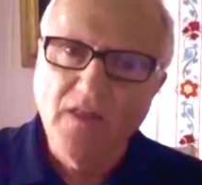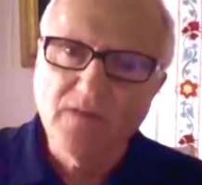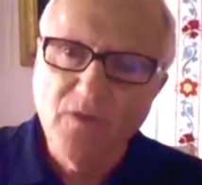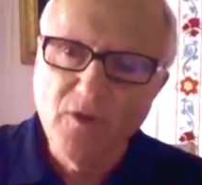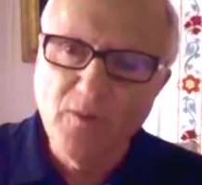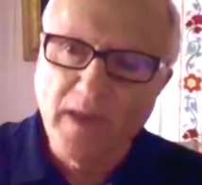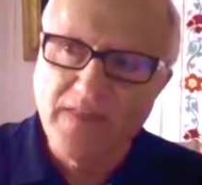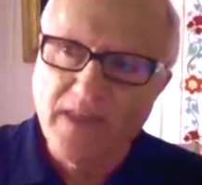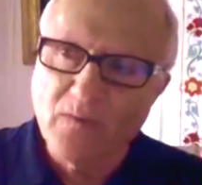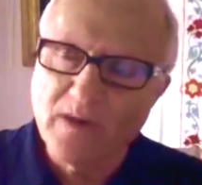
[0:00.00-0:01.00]
The new
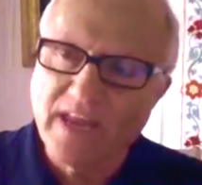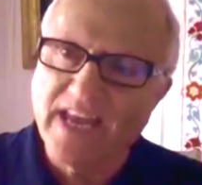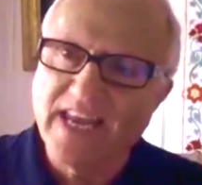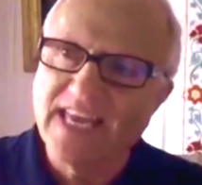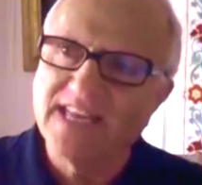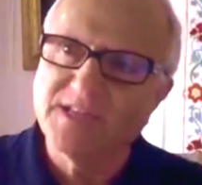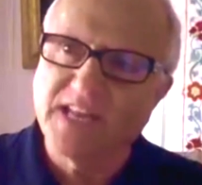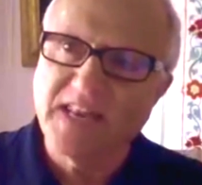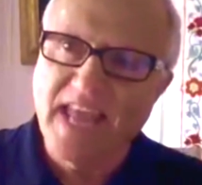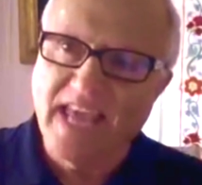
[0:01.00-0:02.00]
man that we're getting in
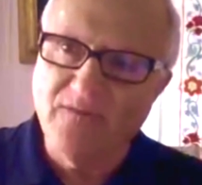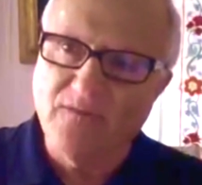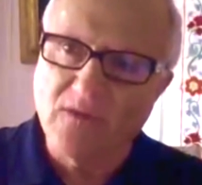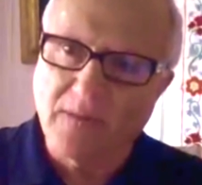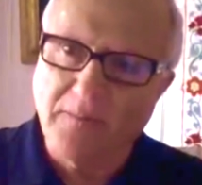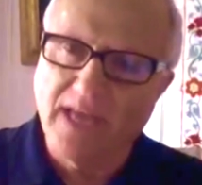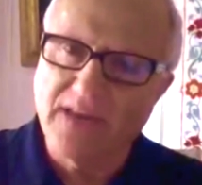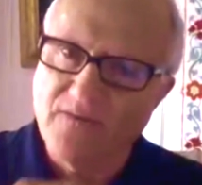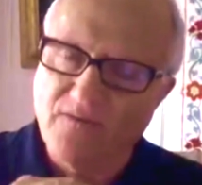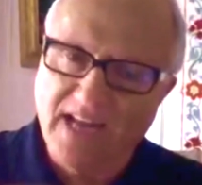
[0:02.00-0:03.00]
is a naval commander,